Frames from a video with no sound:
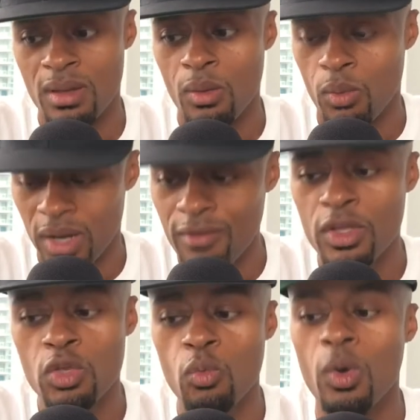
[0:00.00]
Whatever
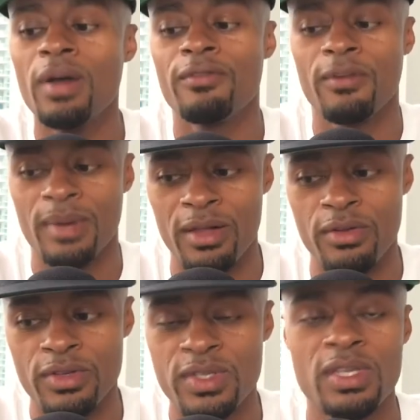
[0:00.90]
you want from
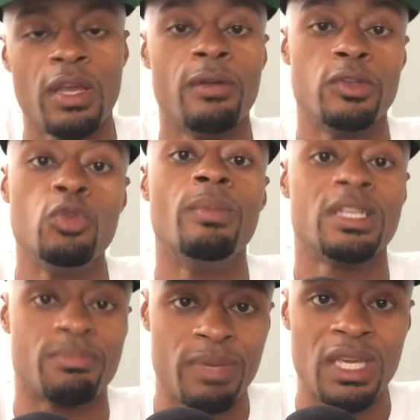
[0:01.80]
others, you
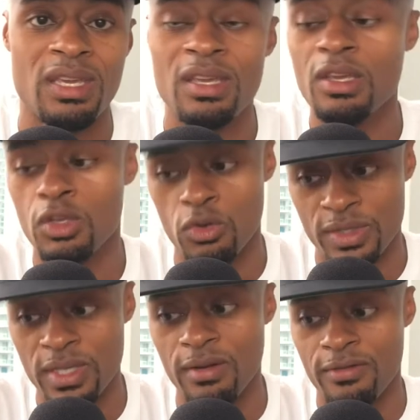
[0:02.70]
must be
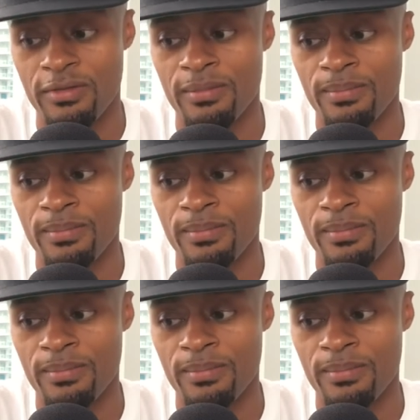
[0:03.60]
yourself.